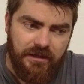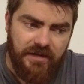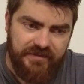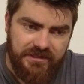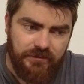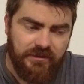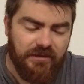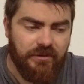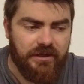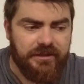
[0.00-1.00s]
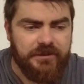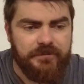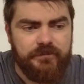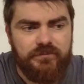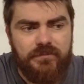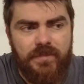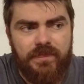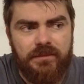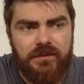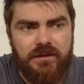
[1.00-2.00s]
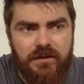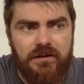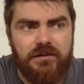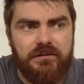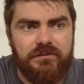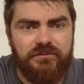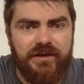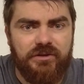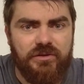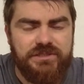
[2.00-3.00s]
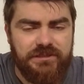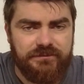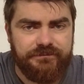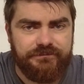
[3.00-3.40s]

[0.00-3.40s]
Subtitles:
Having done all that work, the car ran hotter.